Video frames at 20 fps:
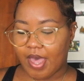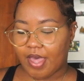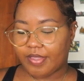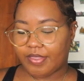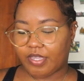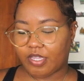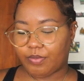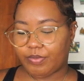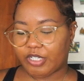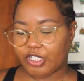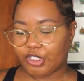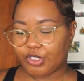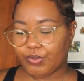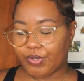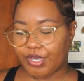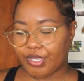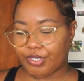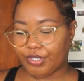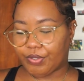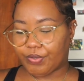They'll be
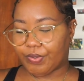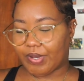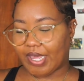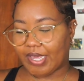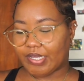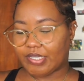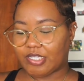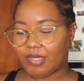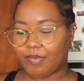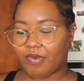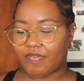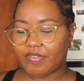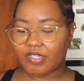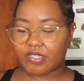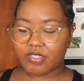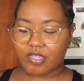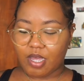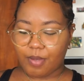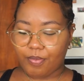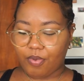showing you like some of the
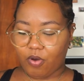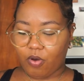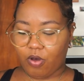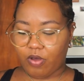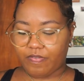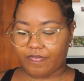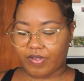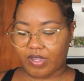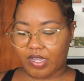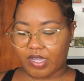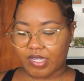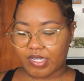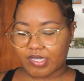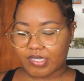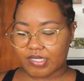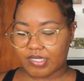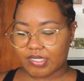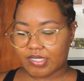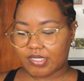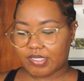top
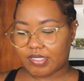offers